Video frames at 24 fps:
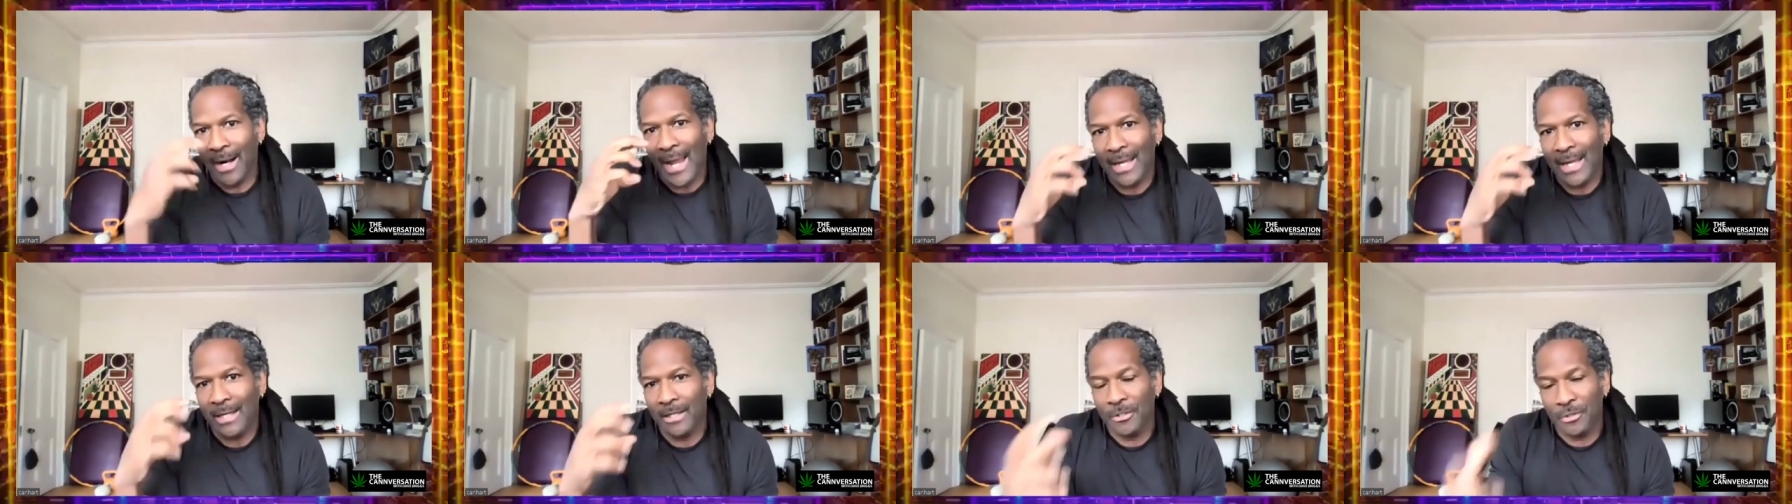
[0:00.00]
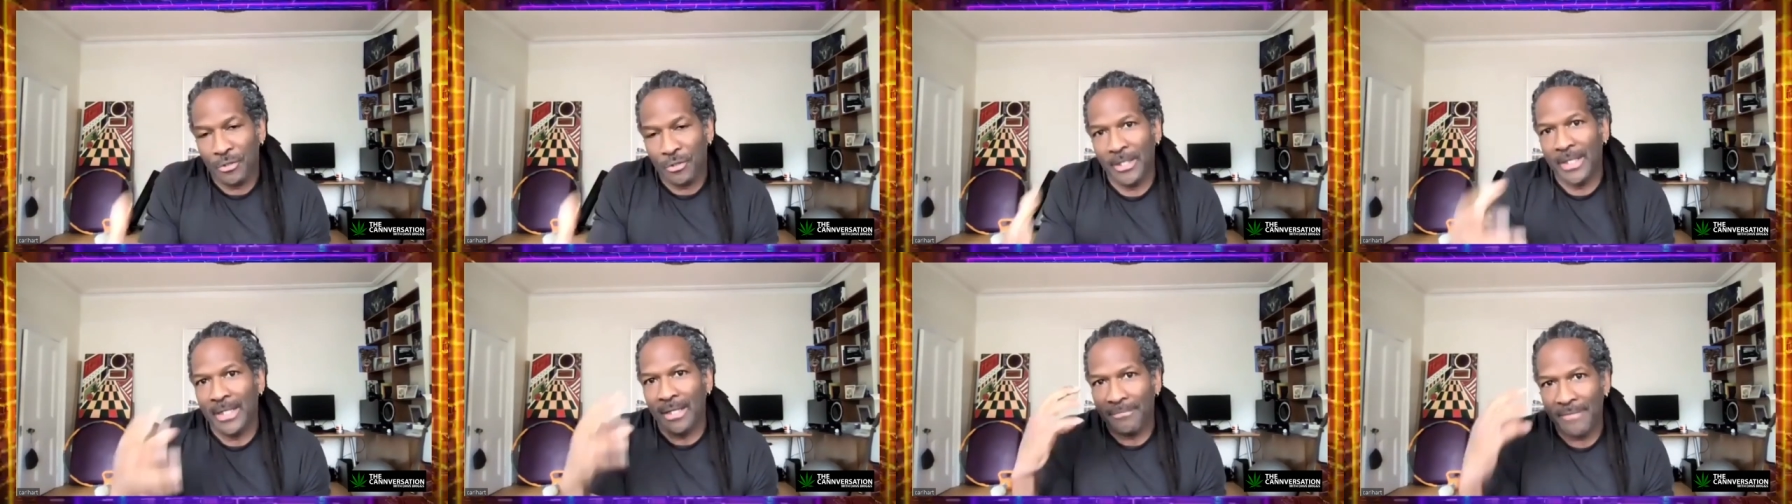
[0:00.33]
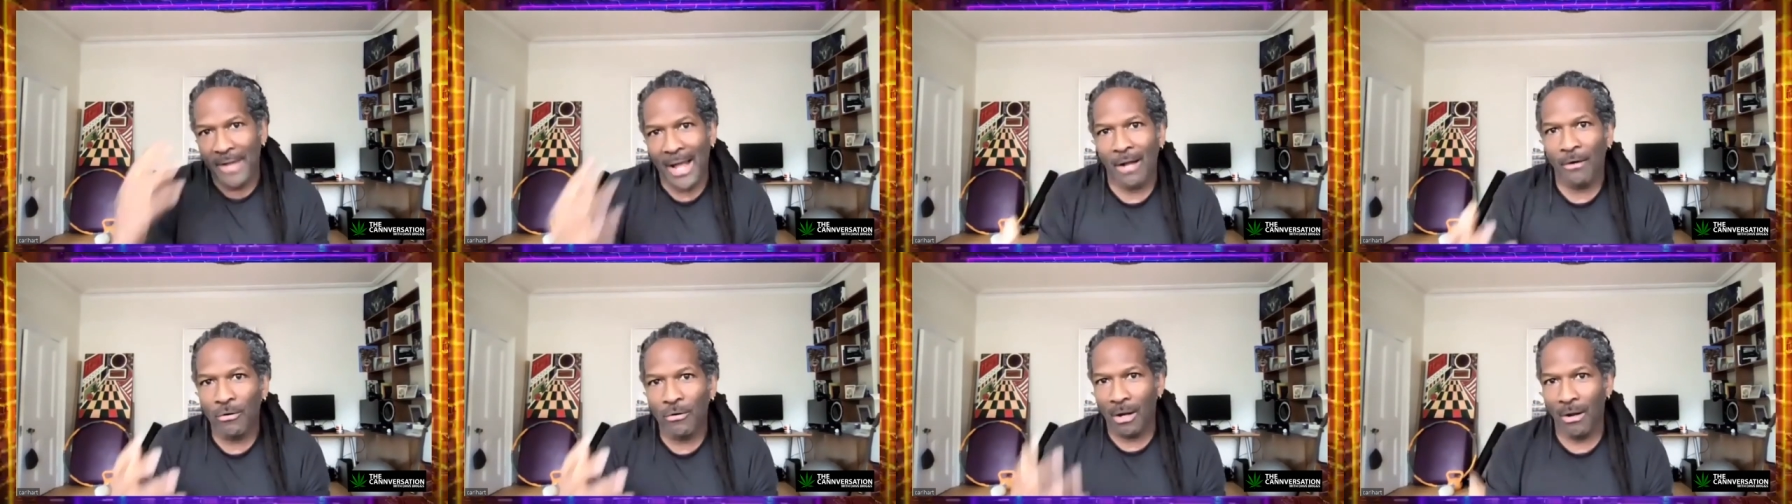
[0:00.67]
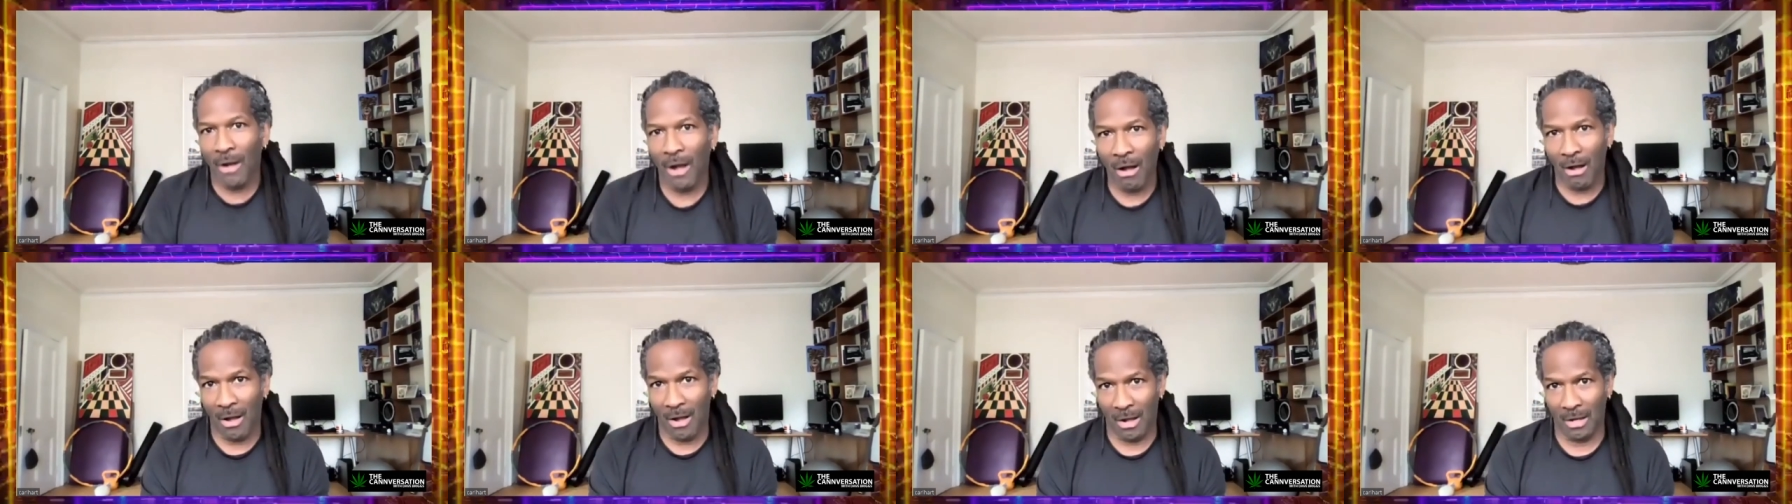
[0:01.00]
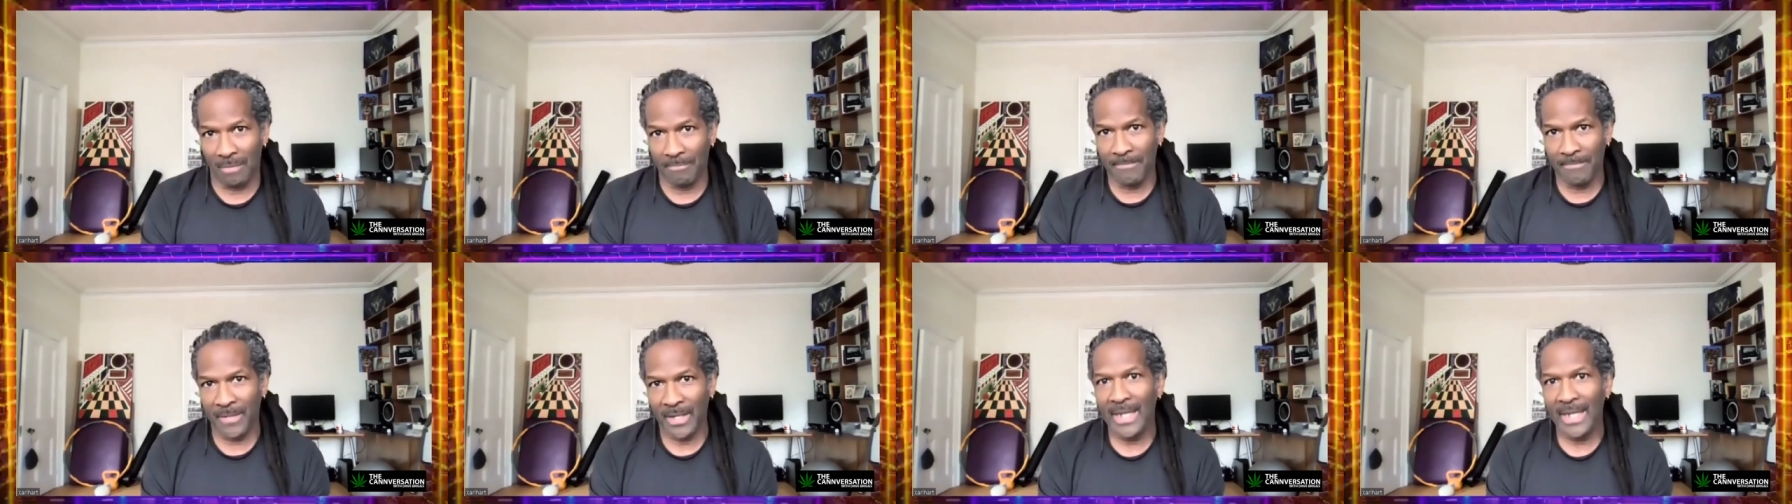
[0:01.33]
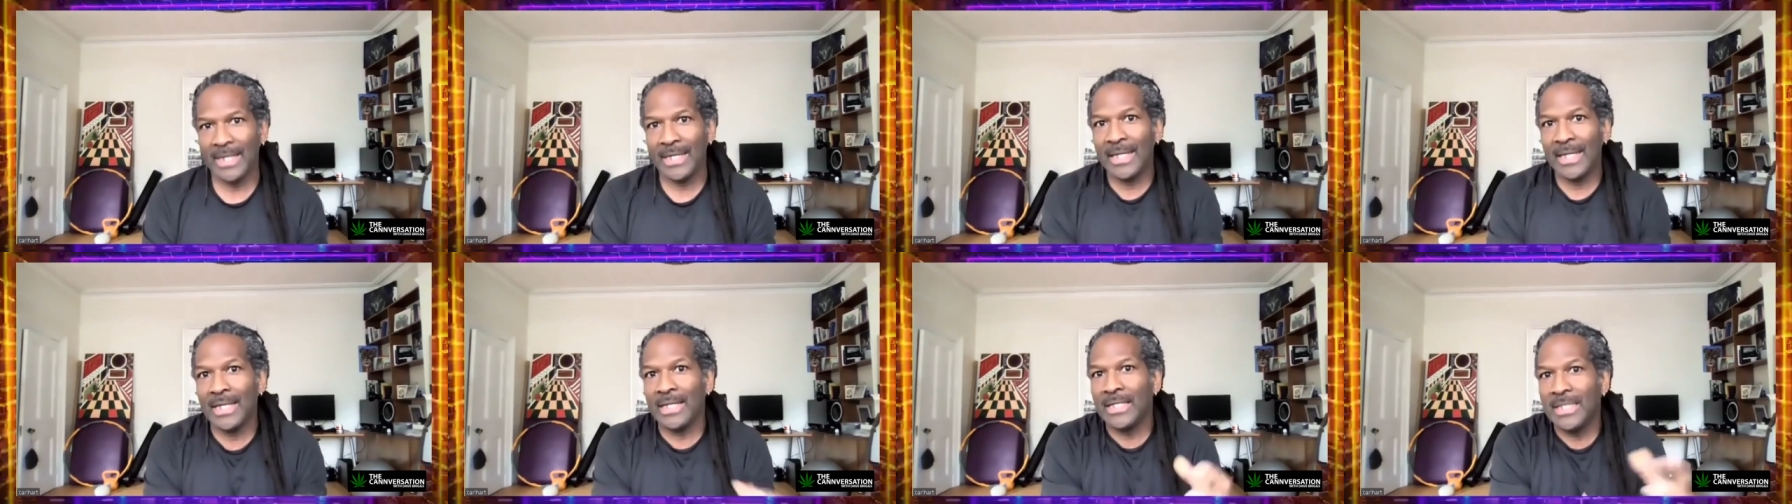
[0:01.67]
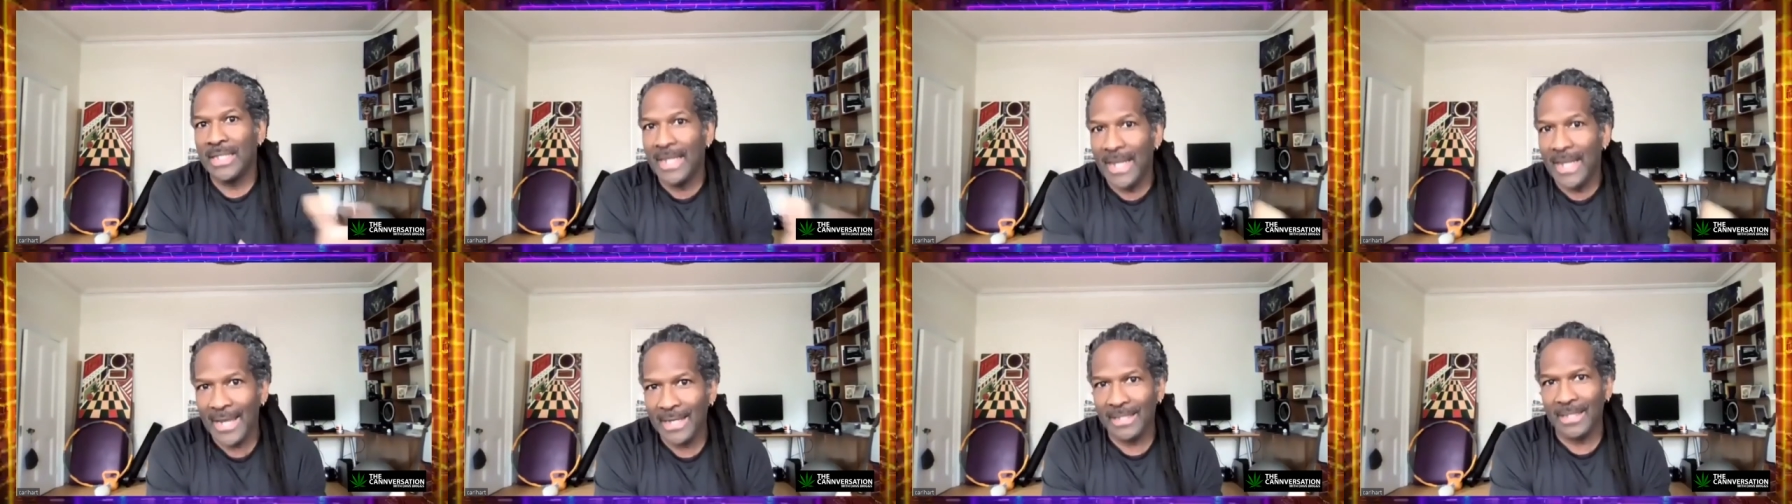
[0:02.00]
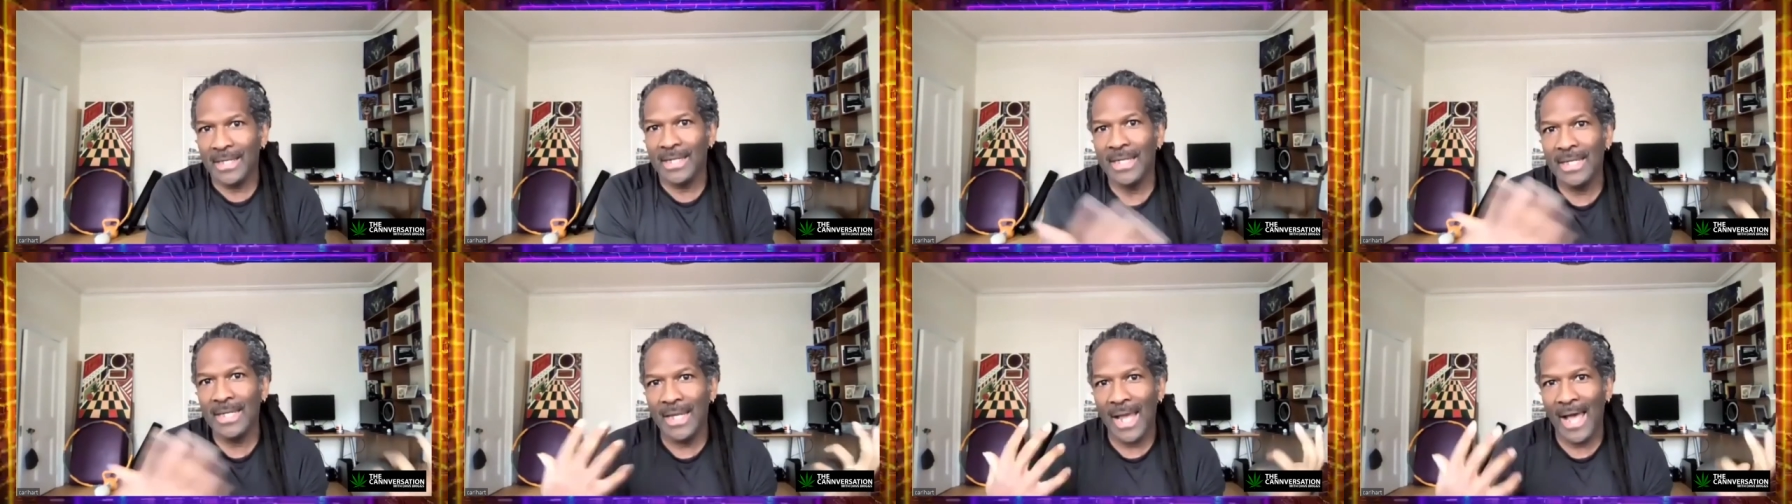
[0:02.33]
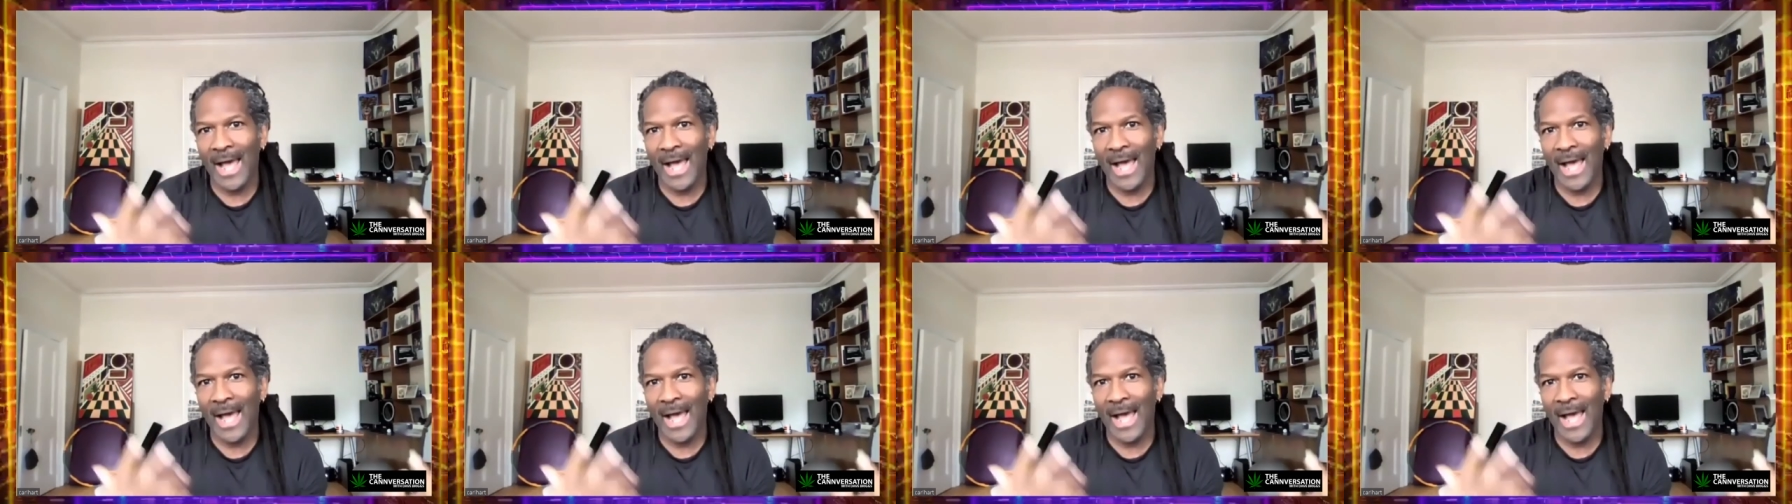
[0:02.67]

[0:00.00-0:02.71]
had a drink of alcohol, and then yet he